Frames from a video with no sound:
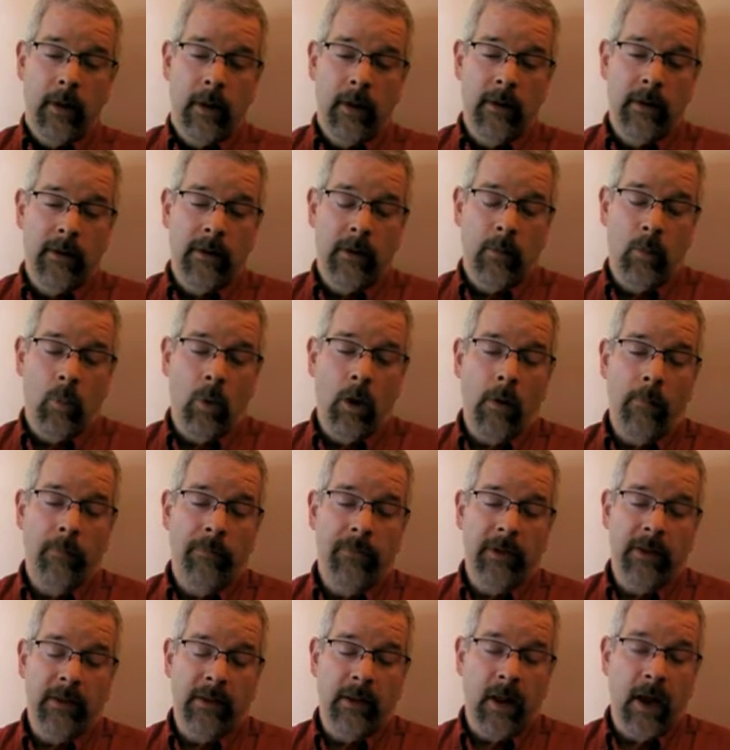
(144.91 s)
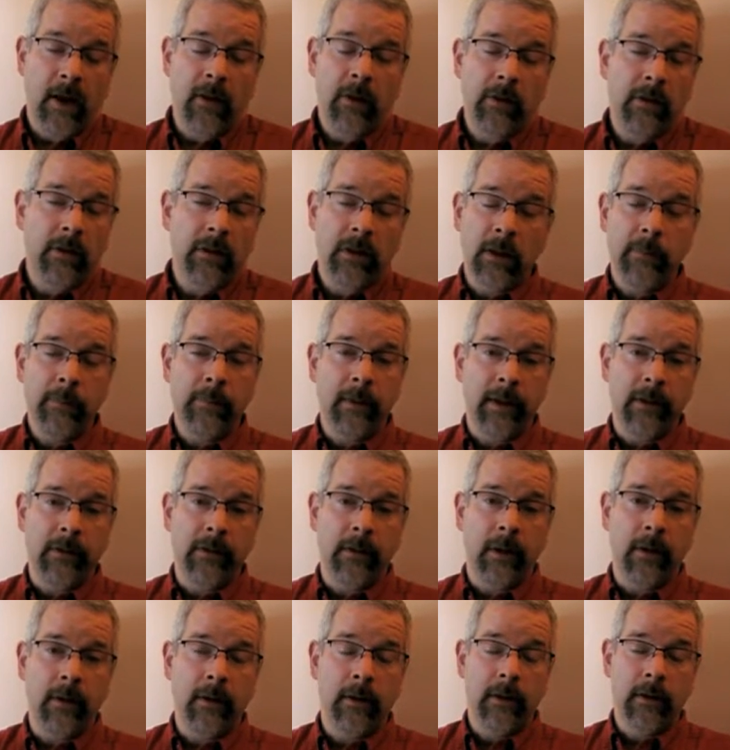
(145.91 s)
And he said, "Well," he said, "I couldn't sleep last
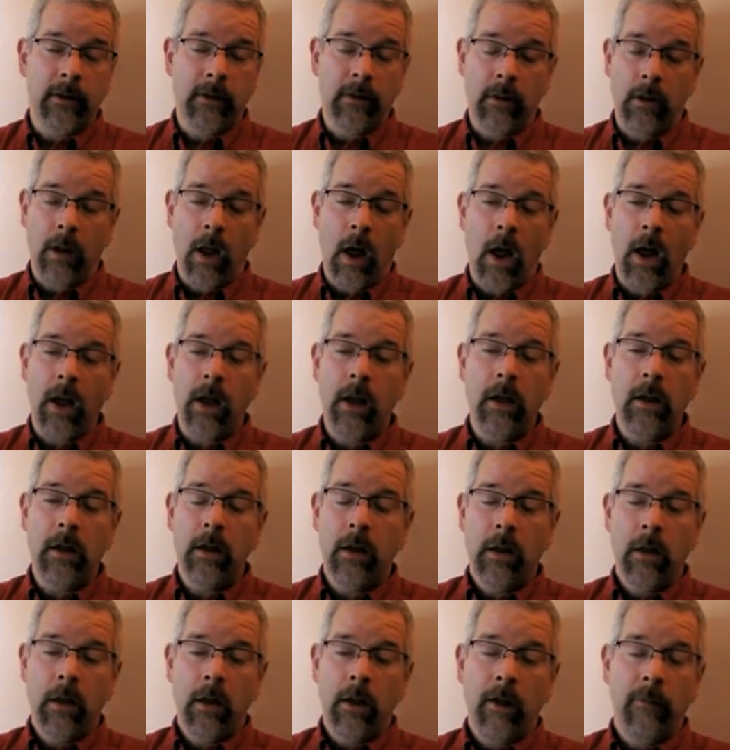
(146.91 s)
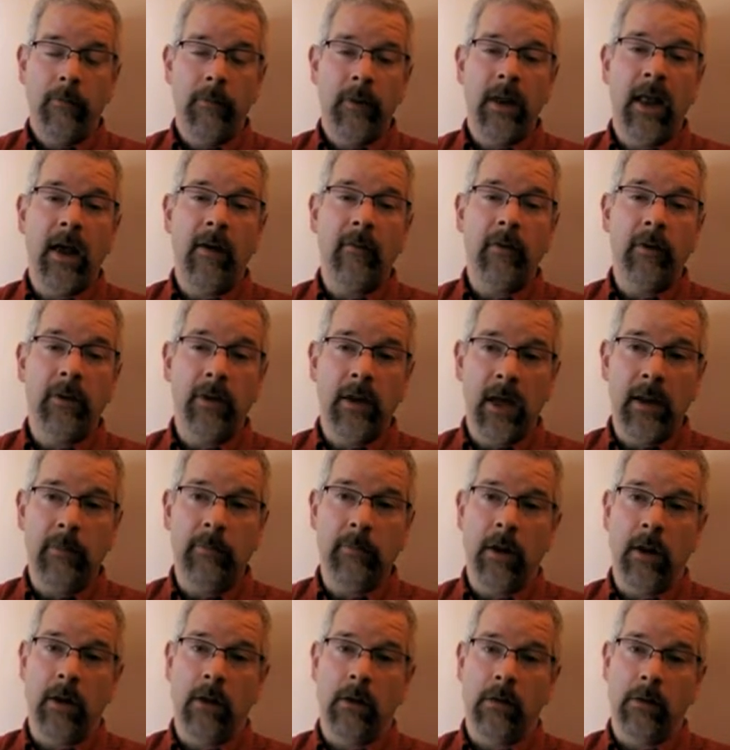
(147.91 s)
night." He said, "I have been having
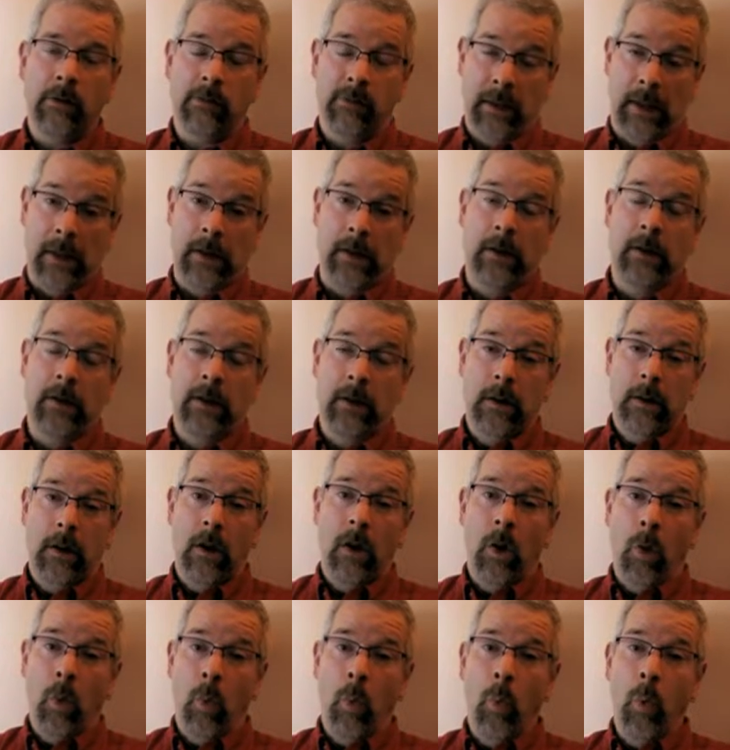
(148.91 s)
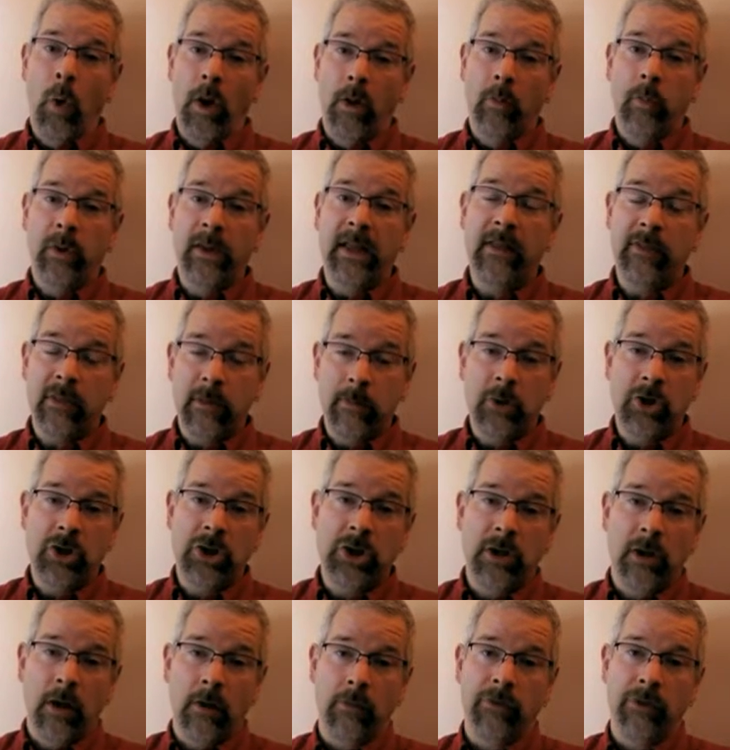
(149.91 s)
nightmares that when we get the
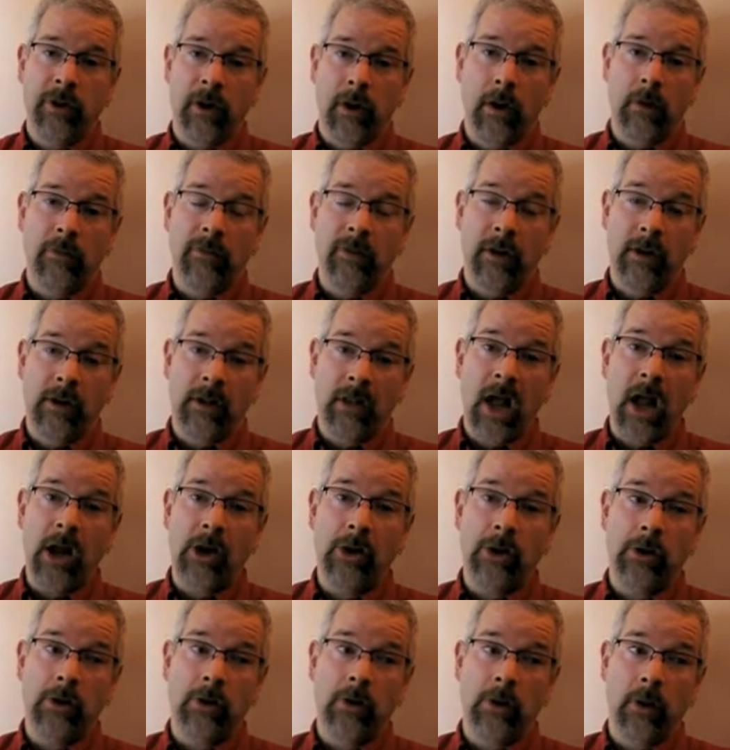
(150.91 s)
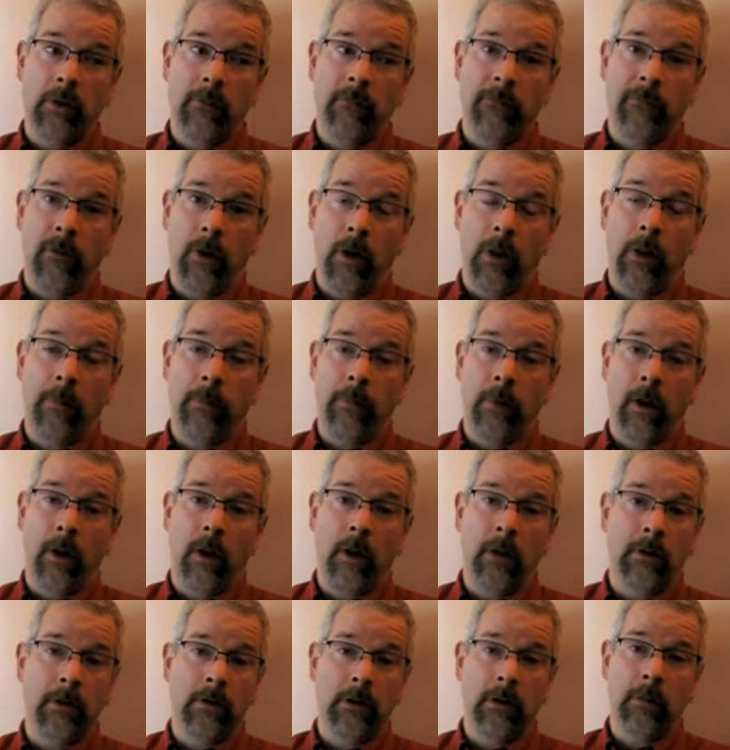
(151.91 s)
machine out there, that it's actually going to fall
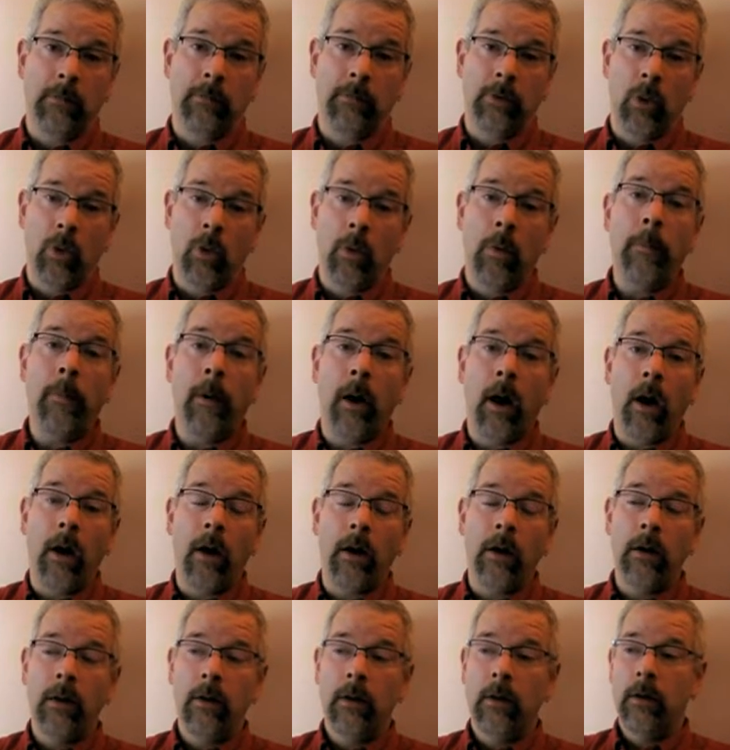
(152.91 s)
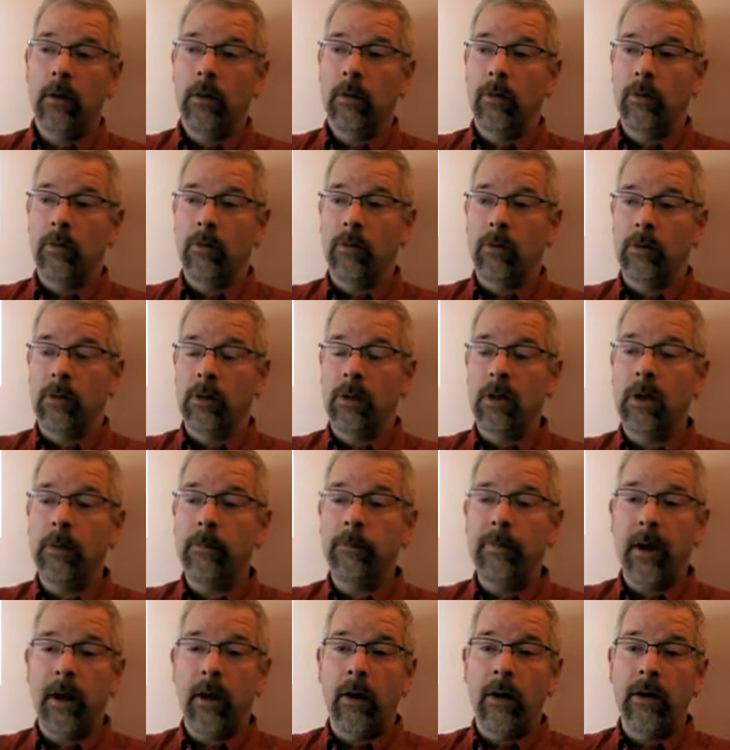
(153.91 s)
apart. It's going to blow apart. Those
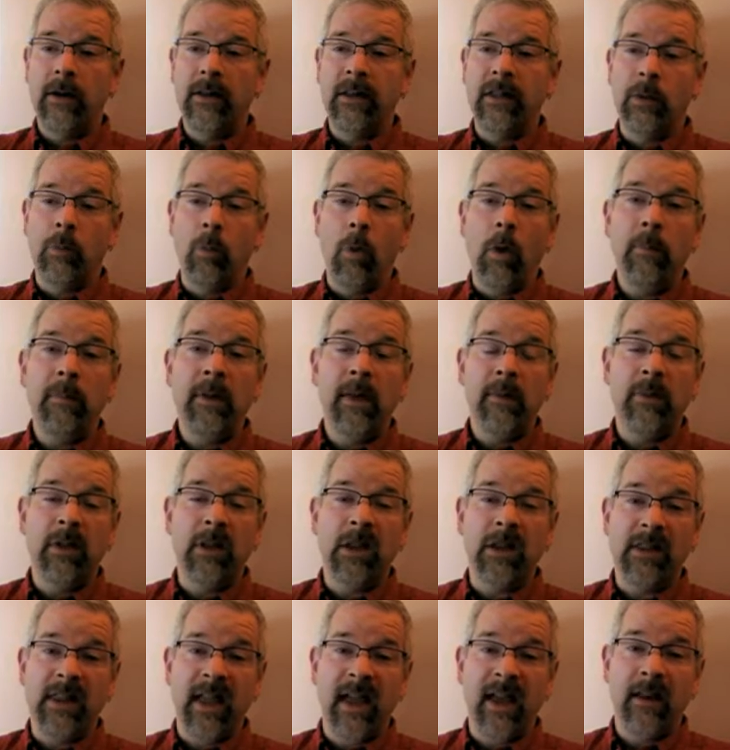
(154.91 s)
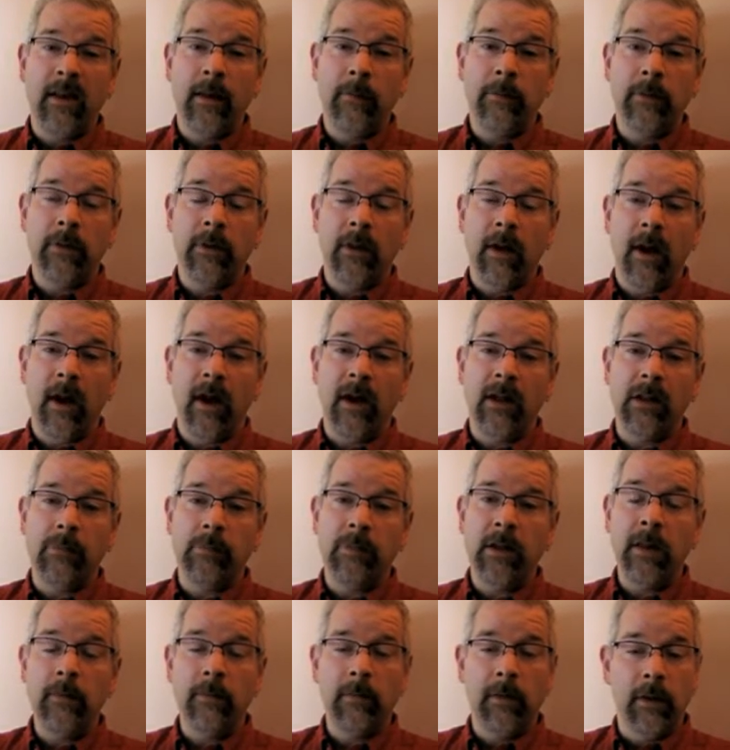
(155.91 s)
little bearings, they won't be able to stand up to the high
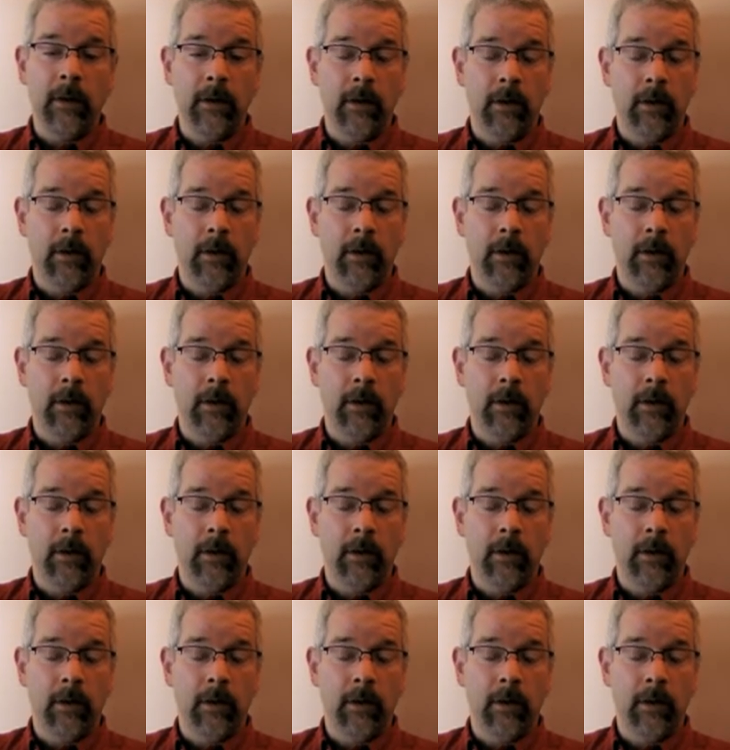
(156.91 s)
speed."